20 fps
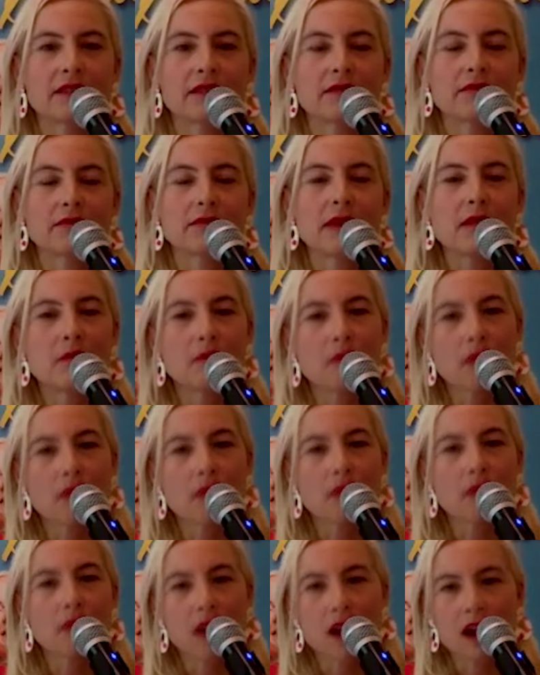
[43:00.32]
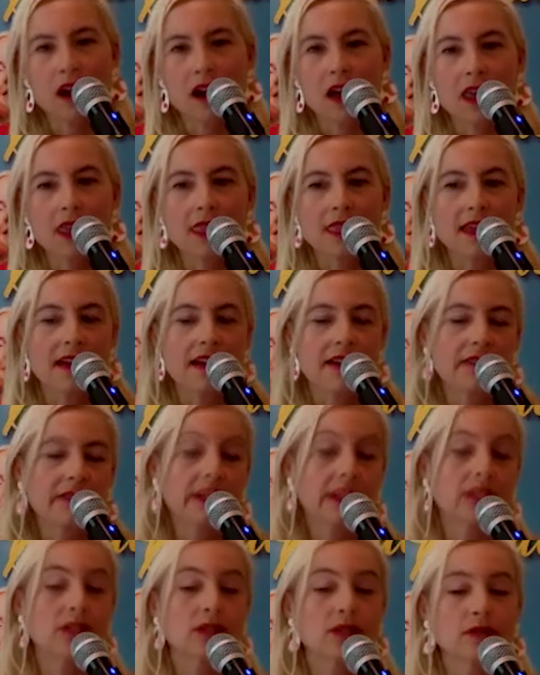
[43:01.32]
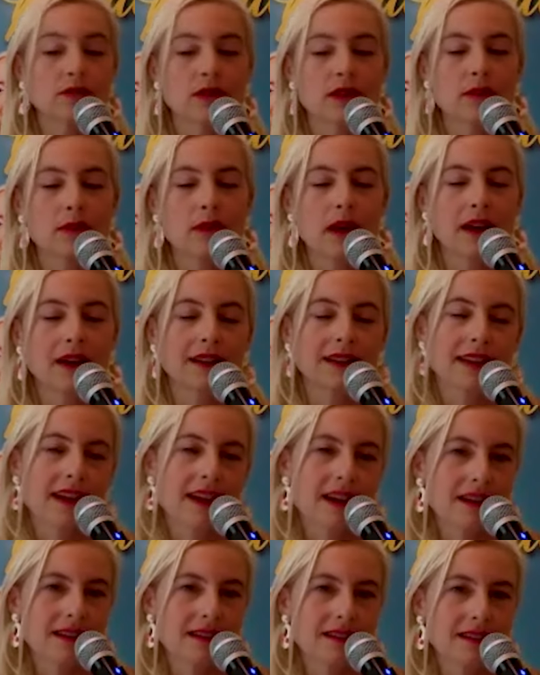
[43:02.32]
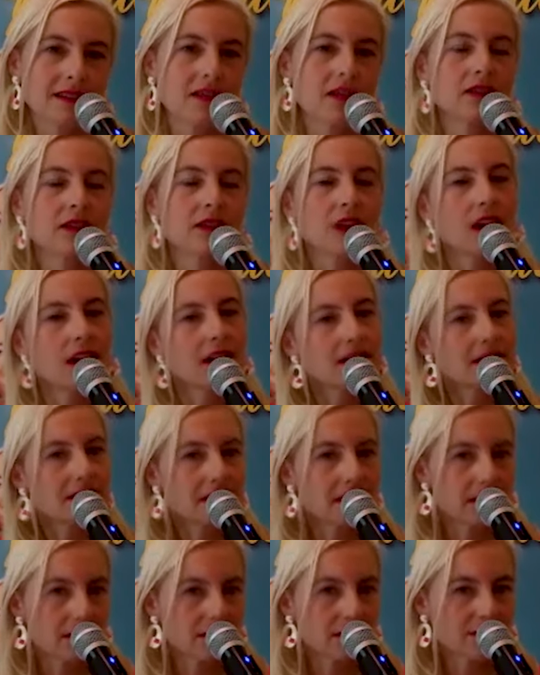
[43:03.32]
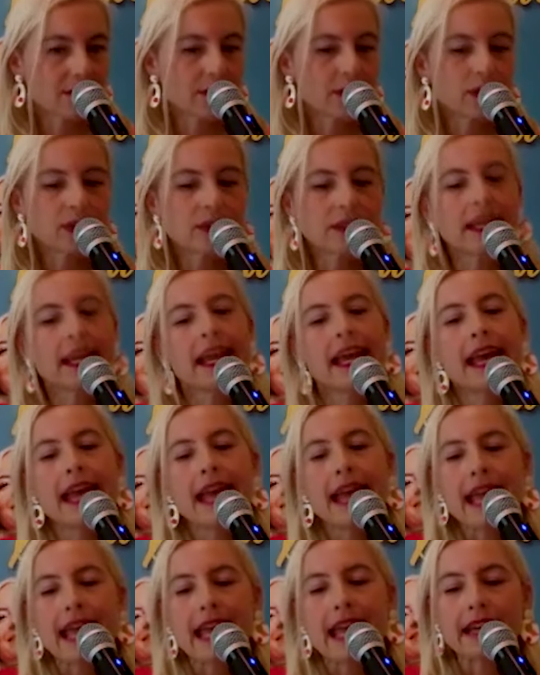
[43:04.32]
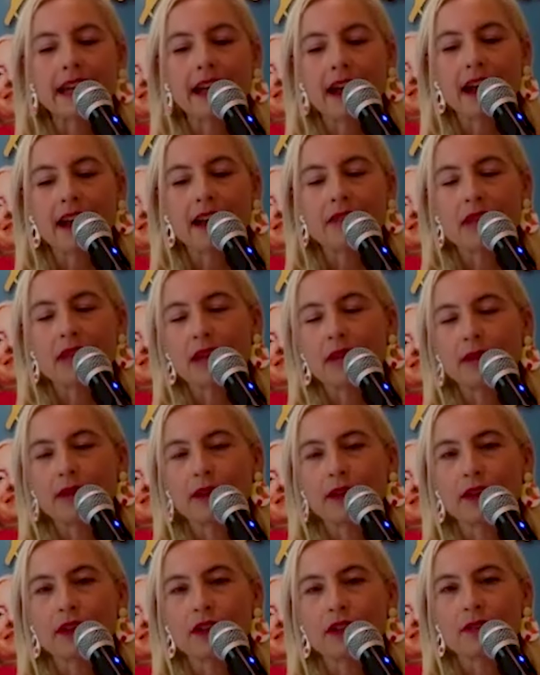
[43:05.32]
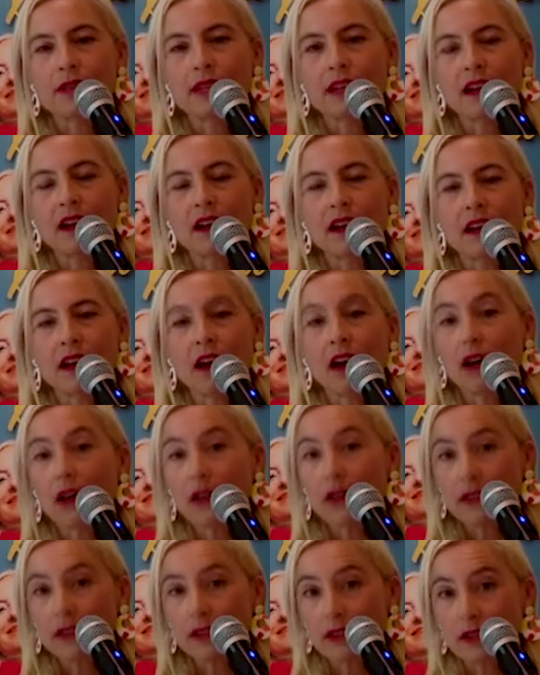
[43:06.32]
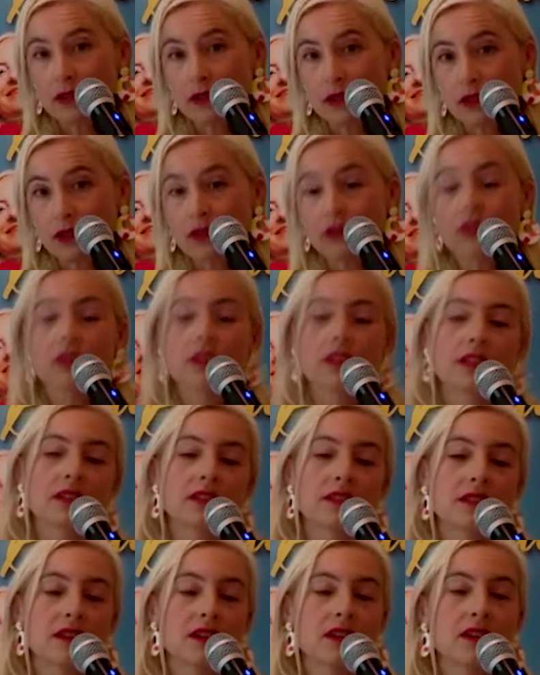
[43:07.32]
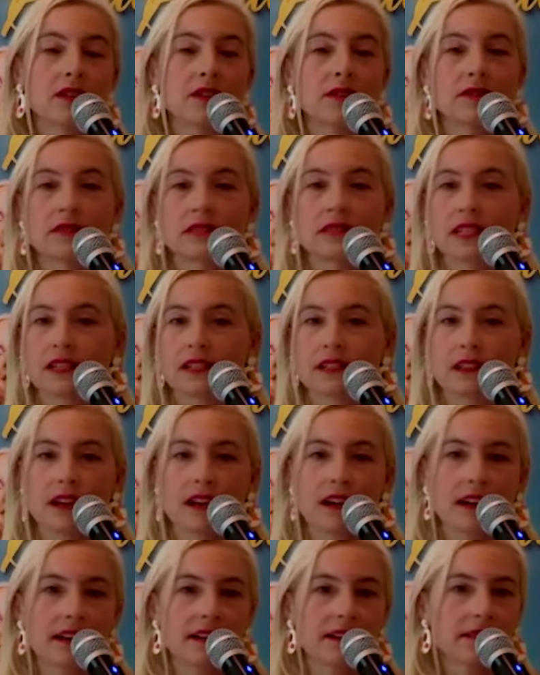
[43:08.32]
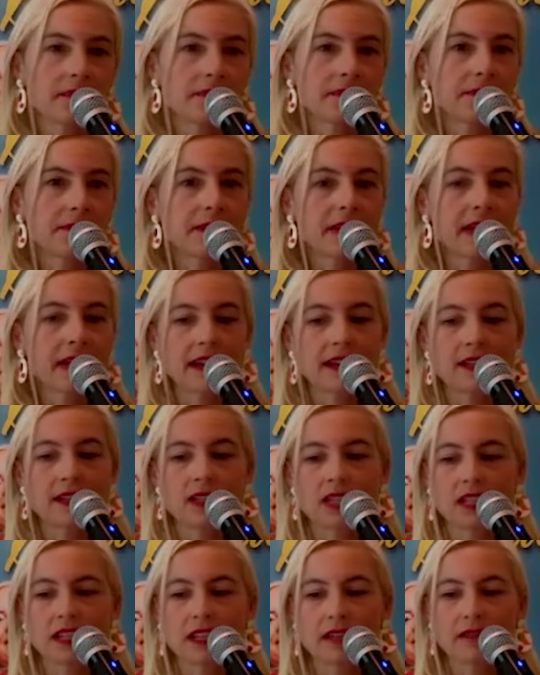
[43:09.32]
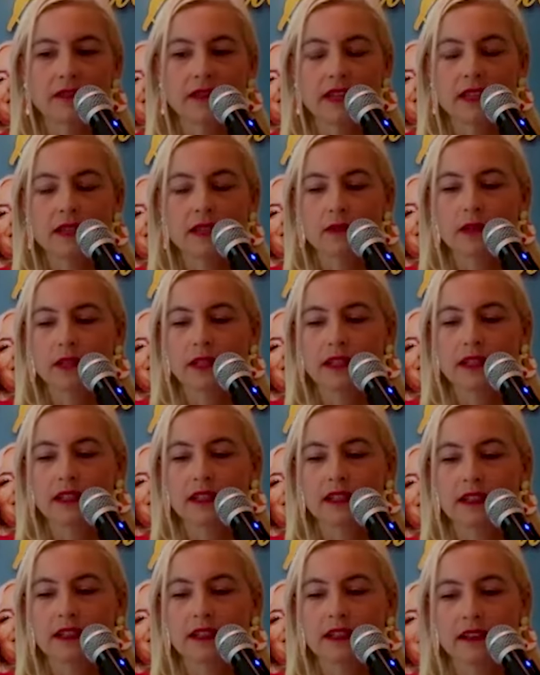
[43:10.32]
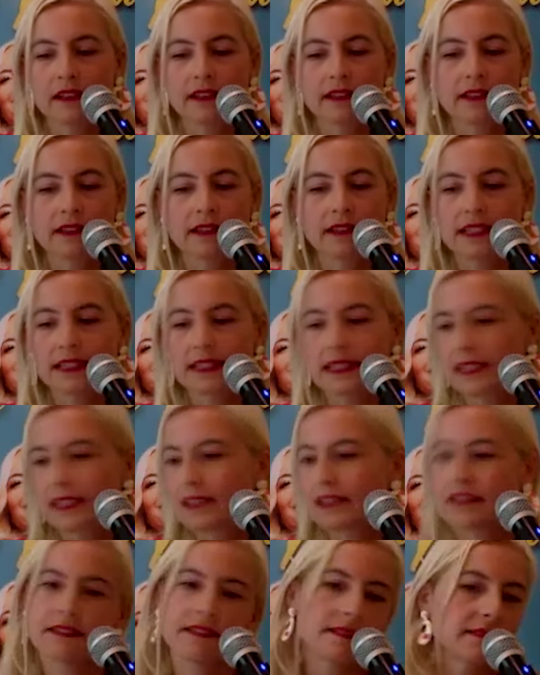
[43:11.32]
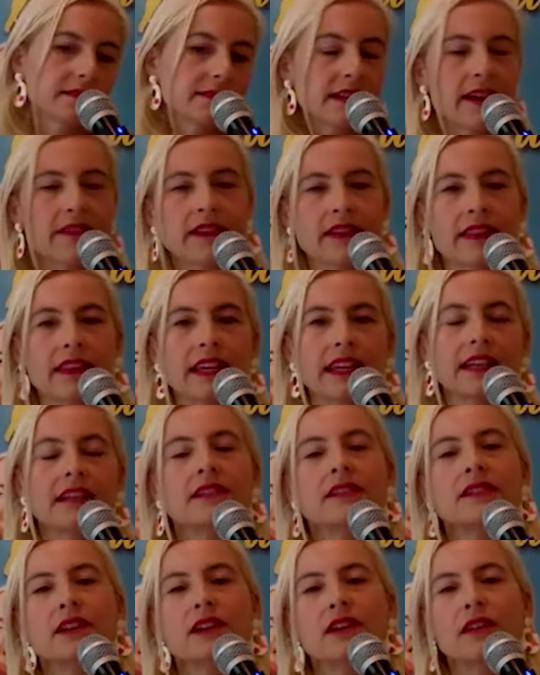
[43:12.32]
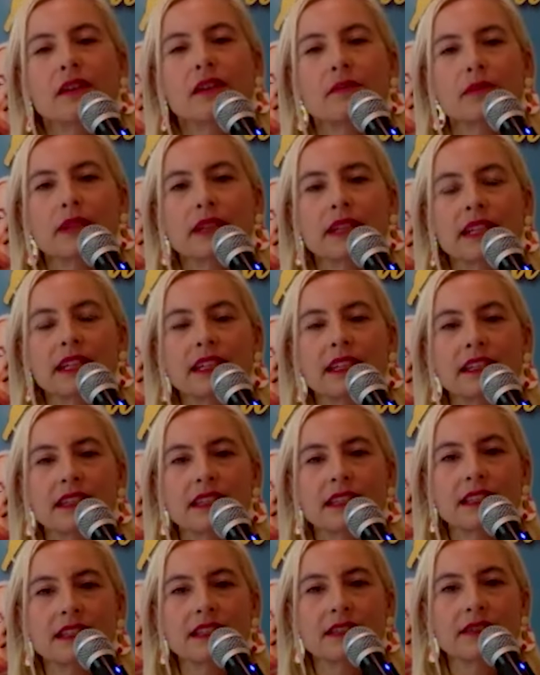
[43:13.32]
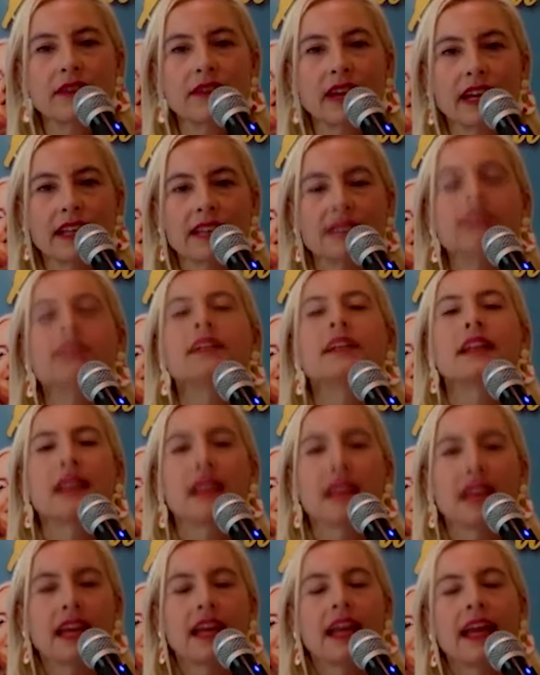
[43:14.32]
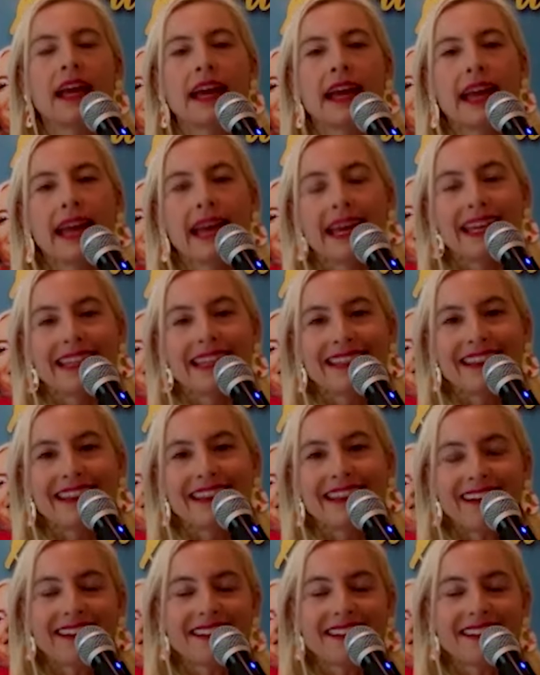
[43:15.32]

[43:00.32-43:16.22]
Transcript: memoir love and tarot podcast called Heart Centerfold. And I am April Hirschman on all the socials. So TikTok, IG, Facebook, LinkedIn, everything. So I'm pretty easy to find. Yeah.